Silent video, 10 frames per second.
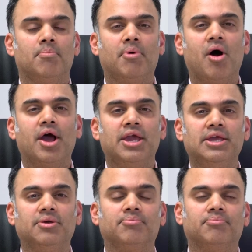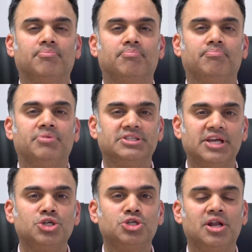By
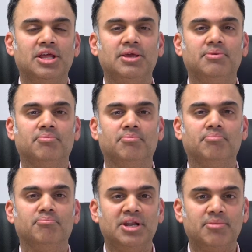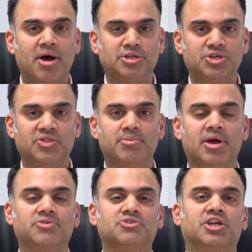potentially minimizing the
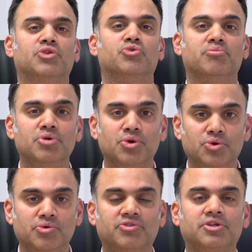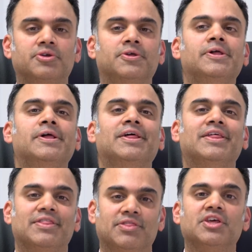amount of skin removed,
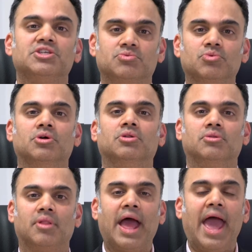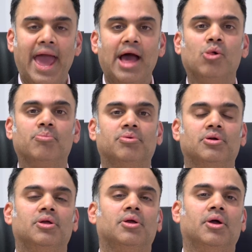this will help
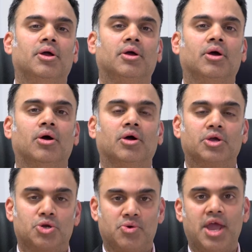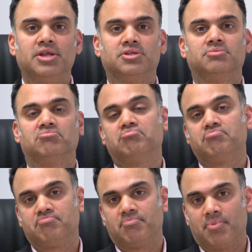create
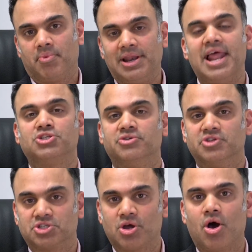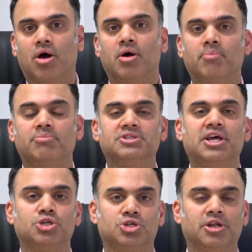less of a scar,
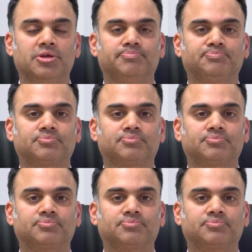potentially.